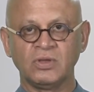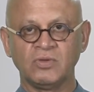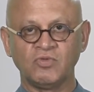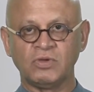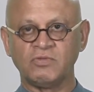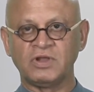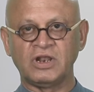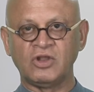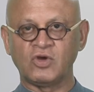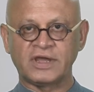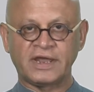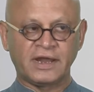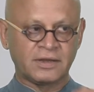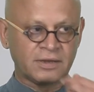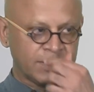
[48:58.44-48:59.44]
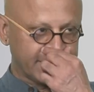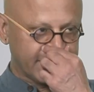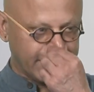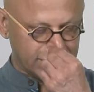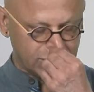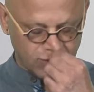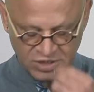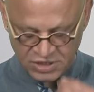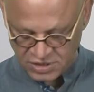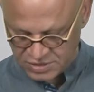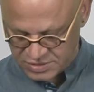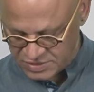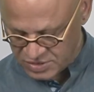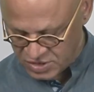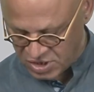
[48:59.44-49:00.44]
we will look at as we
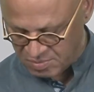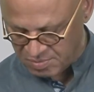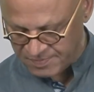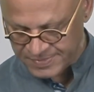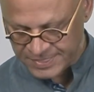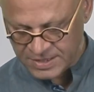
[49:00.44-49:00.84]
come